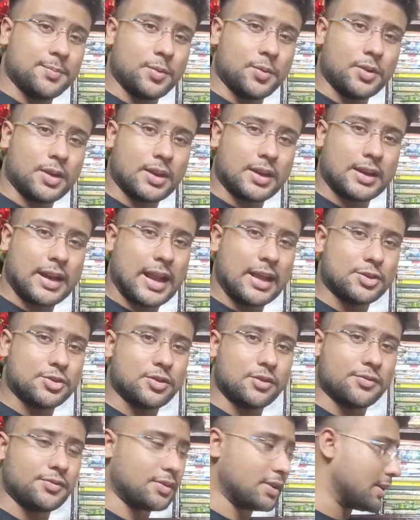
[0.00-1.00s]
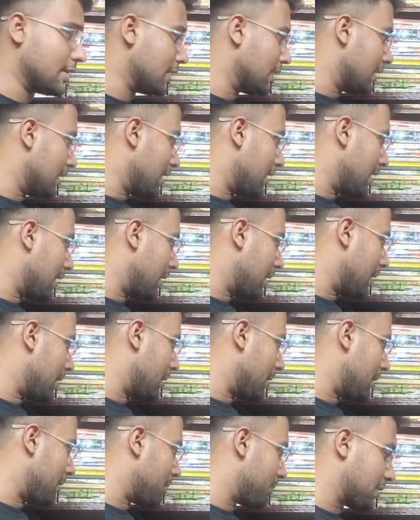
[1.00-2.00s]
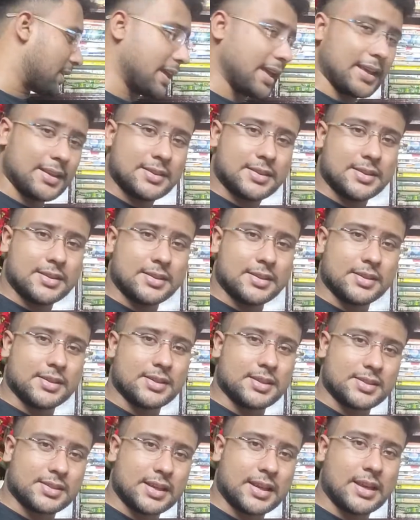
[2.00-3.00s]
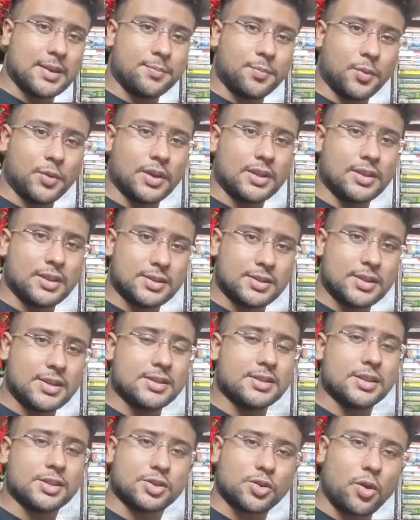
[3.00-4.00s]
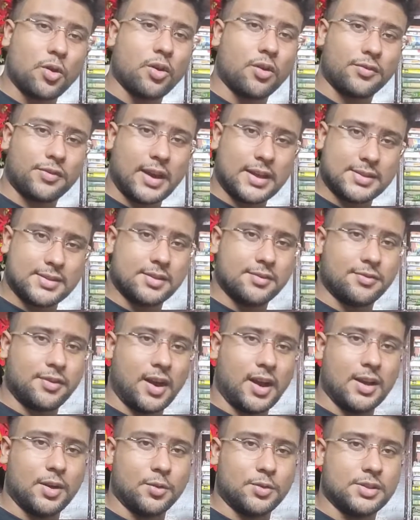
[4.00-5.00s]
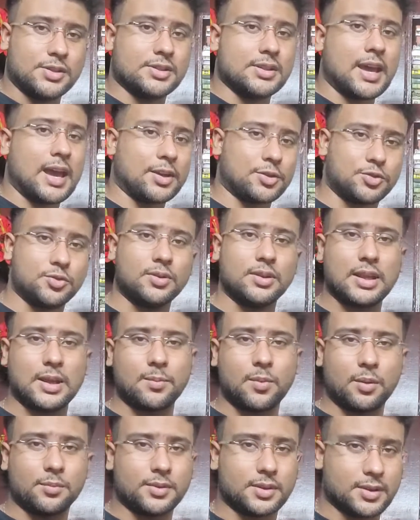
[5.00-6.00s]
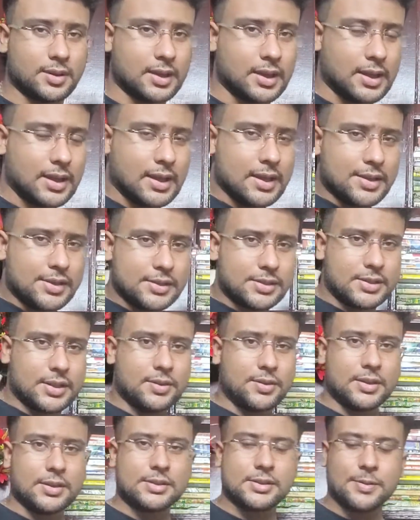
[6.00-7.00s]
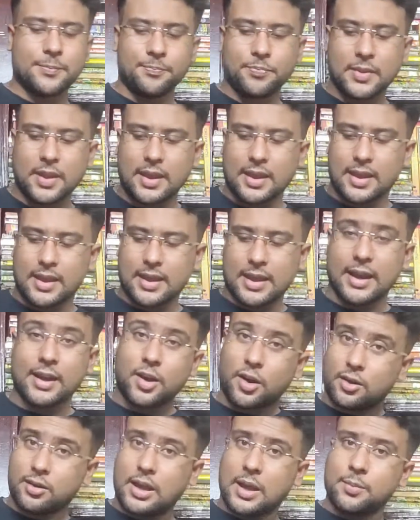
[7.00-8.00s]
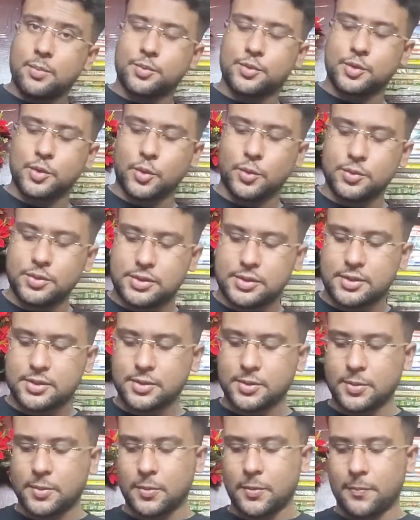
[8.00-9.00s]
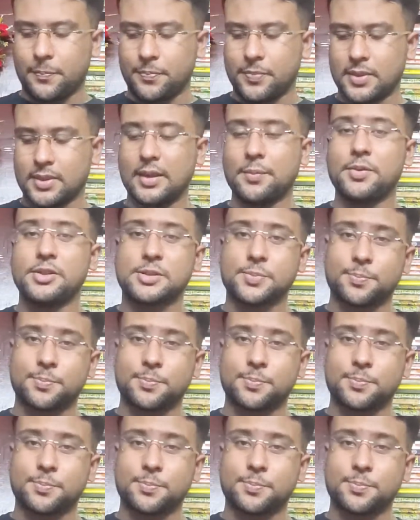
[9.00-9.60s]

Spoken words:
book, A Clash of Kings. This is the second book in the series, A Song of Ice and Fire, which is the actual name of the series, and not Game of Thrones. So the